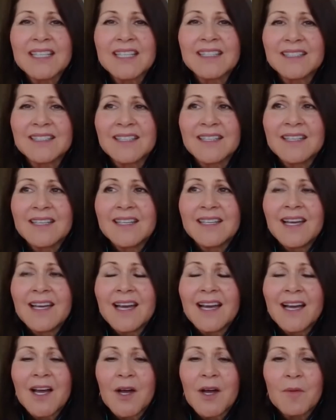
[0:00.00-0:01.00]
And
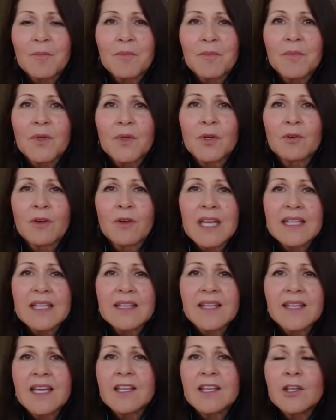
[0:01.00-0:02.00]
um,
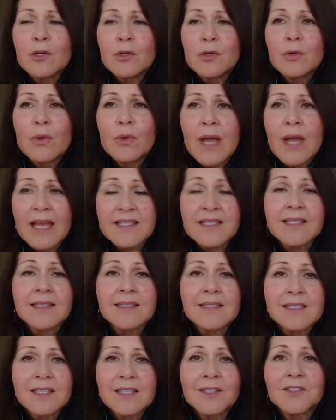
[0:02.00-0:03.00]
great that you as a
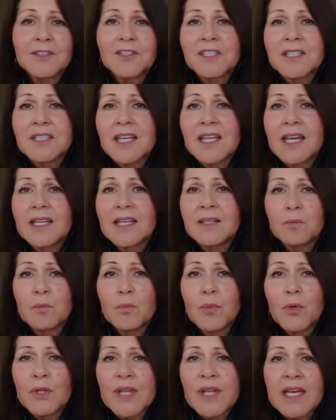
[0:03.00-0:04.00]
consultant can
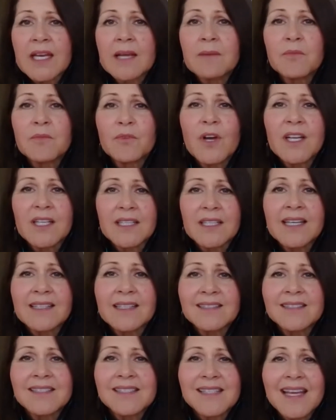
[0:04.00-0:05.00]
put that up front
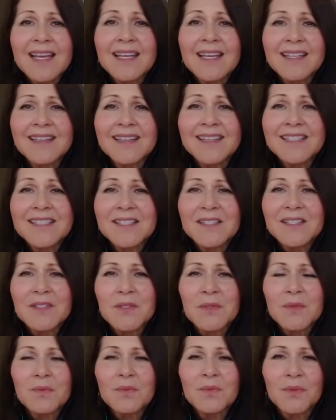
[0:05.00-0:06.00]
and say, this
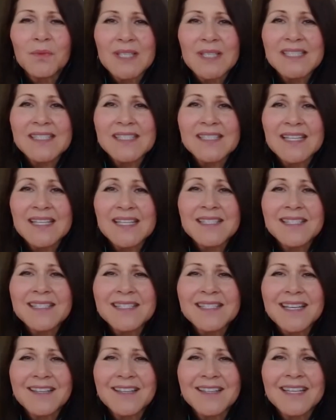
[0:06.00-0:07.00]
is what's
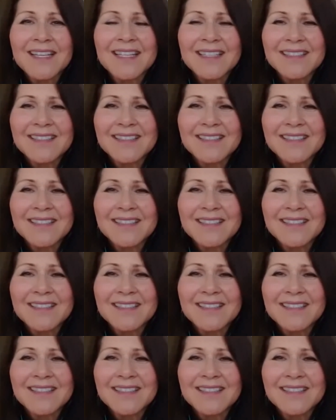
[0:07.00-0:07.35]
necessary.